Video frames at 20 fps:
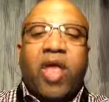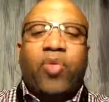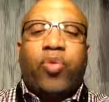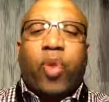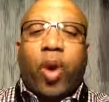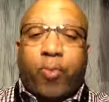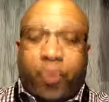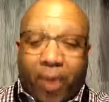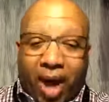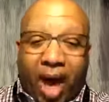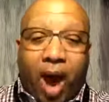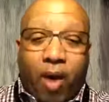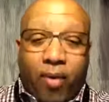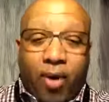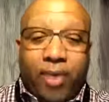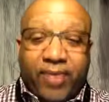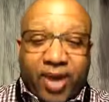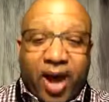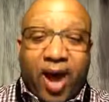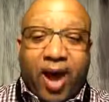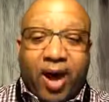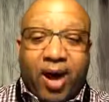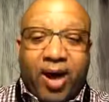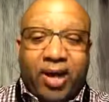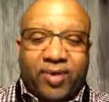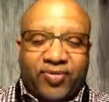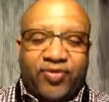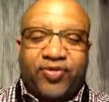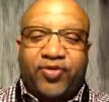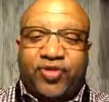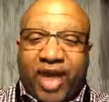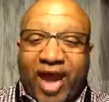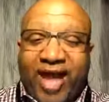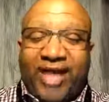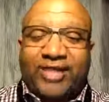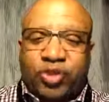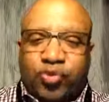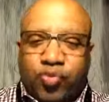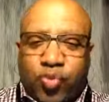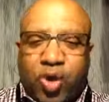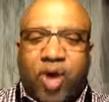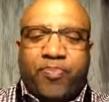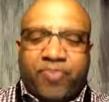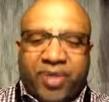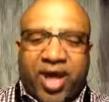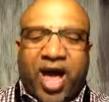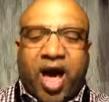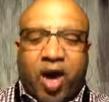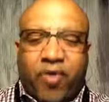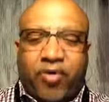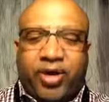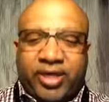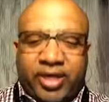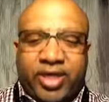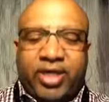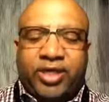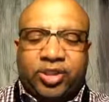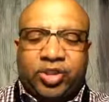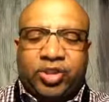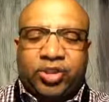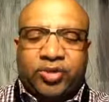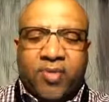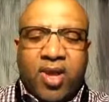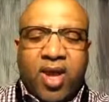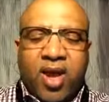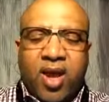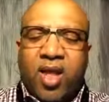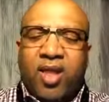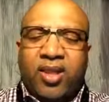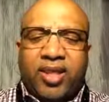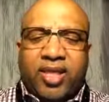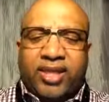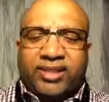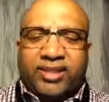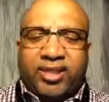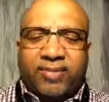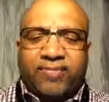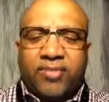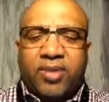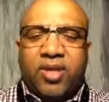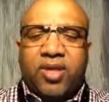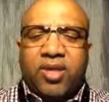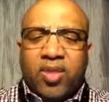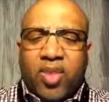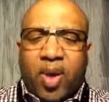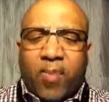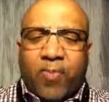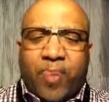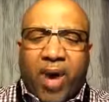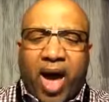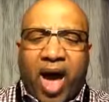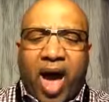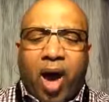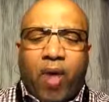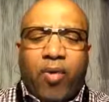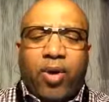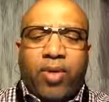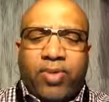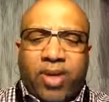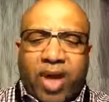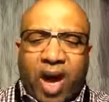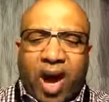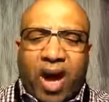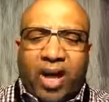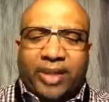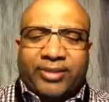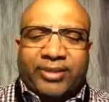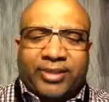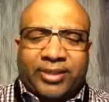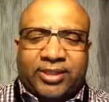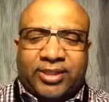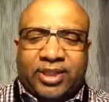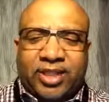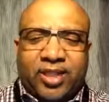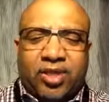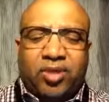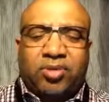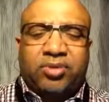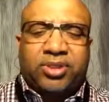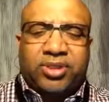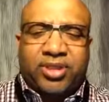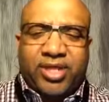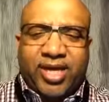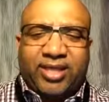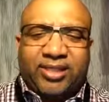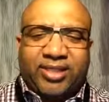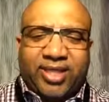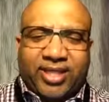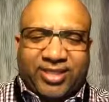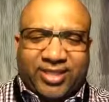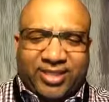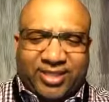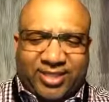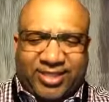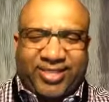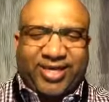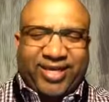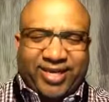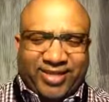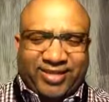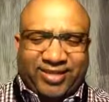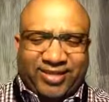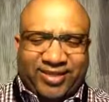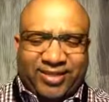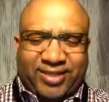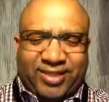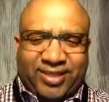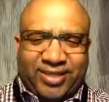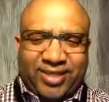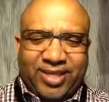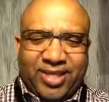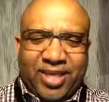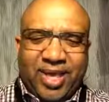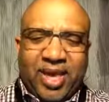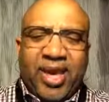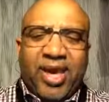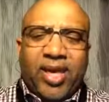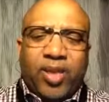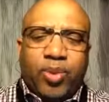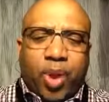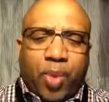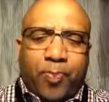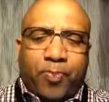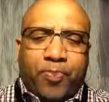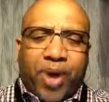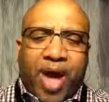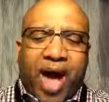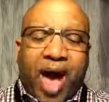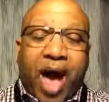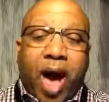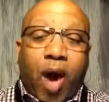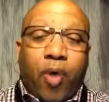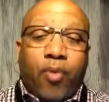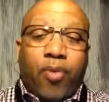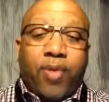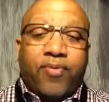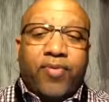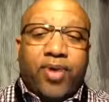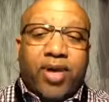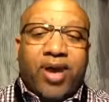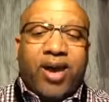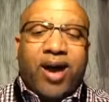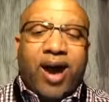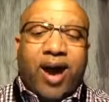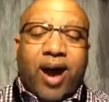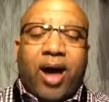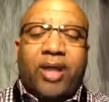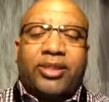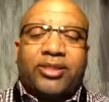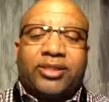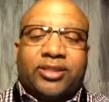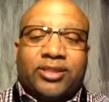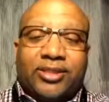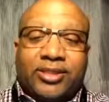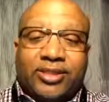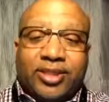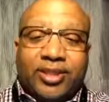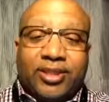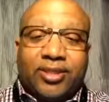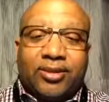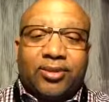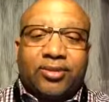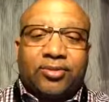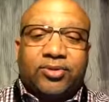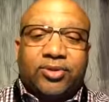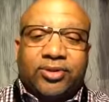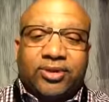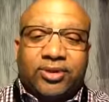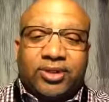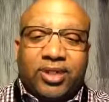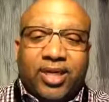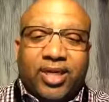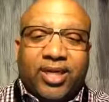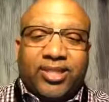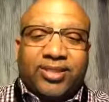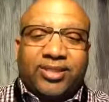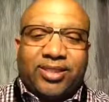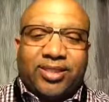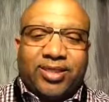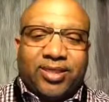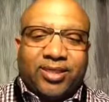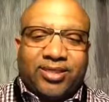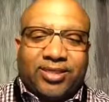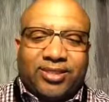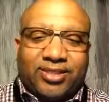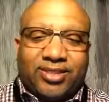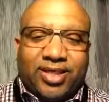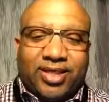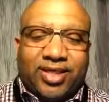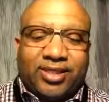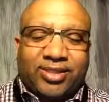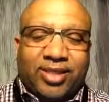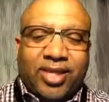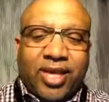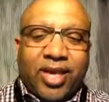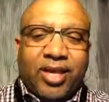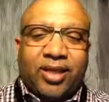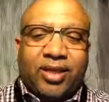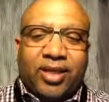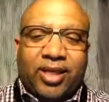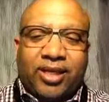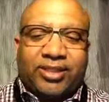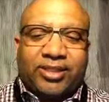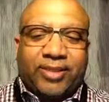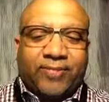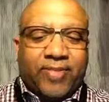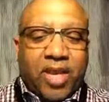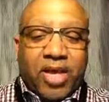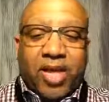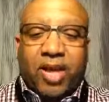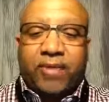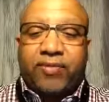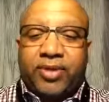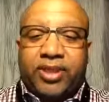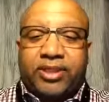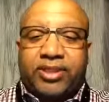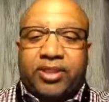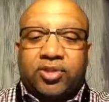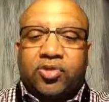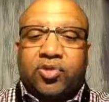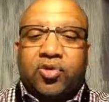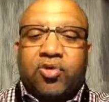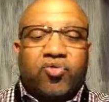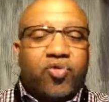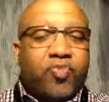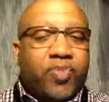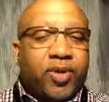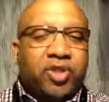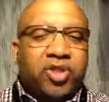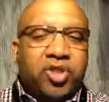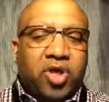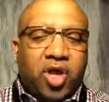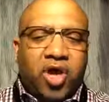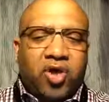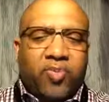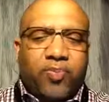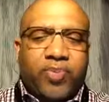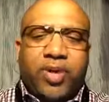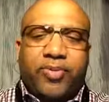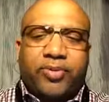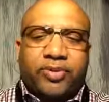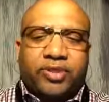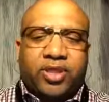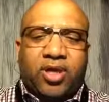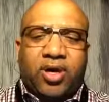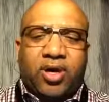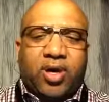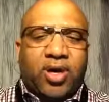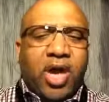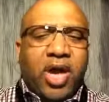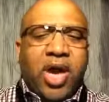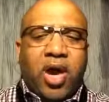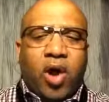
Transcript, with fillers: the power of God. That's what power hit you. Listen, the power of God still does exist the power of God still does exist. Listen, I've listened to a group of young people talk